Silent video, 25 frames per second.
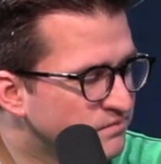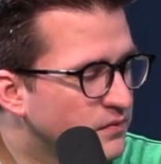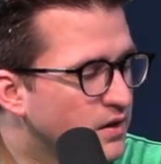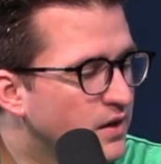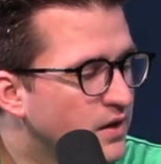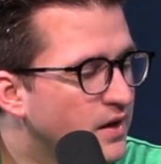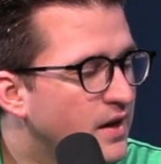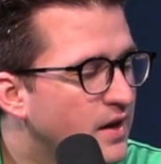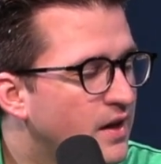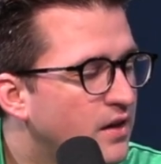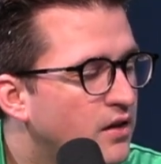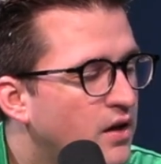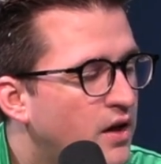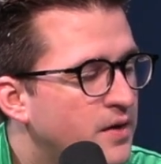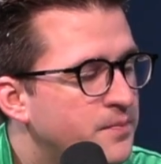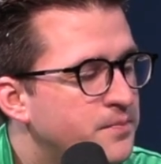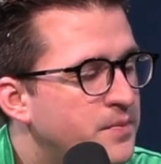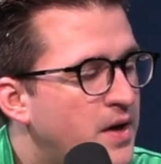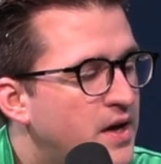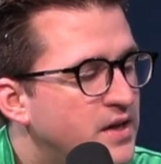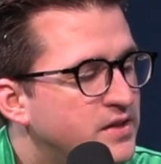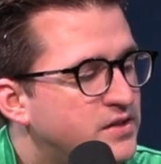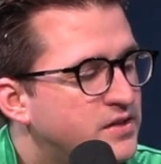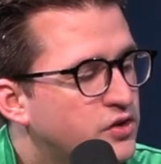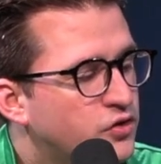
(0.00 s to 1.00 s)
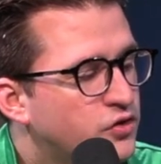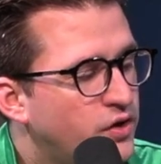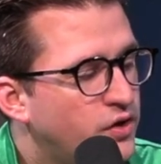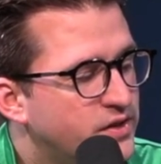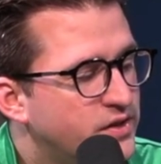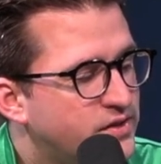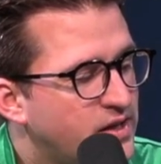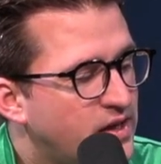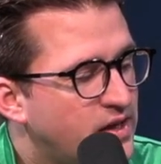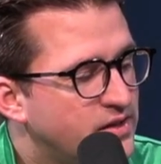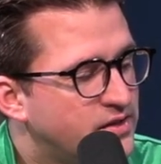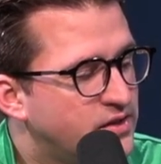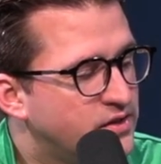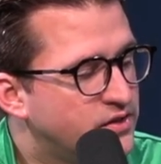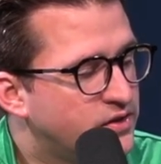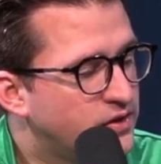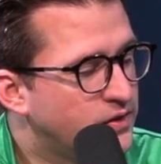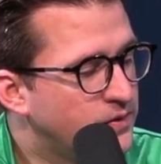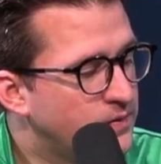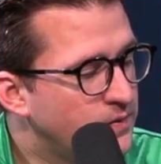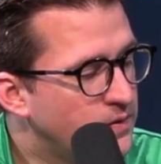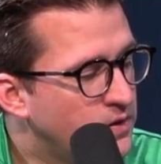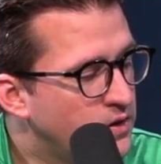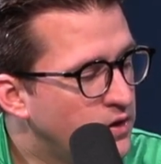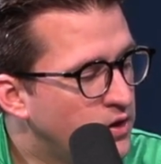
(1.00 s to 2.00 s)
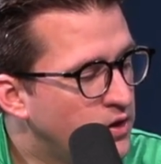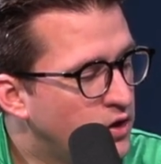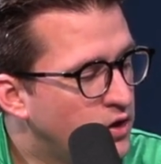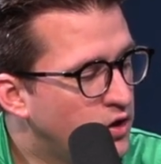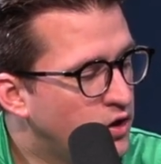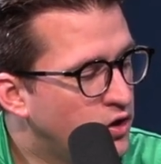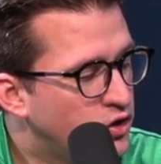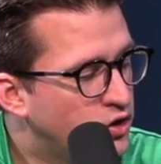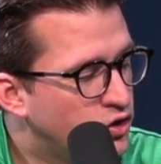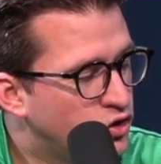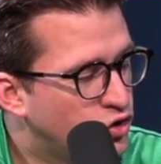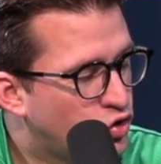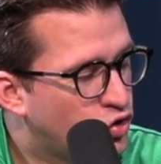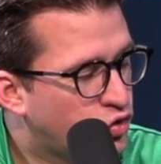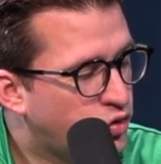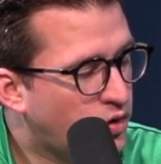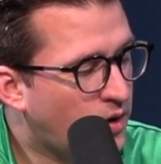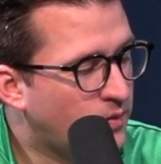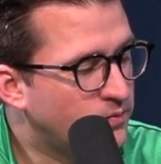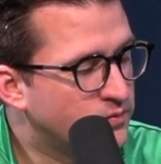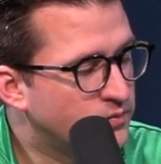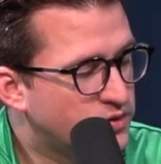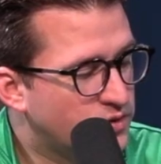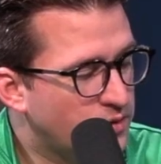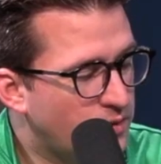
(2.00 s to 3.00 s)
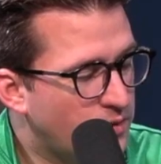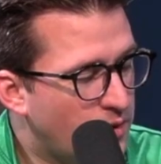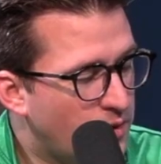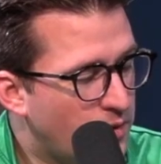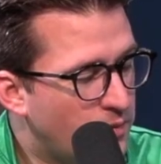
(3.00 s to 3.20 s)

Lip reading: Elon Musk criticizes Trump's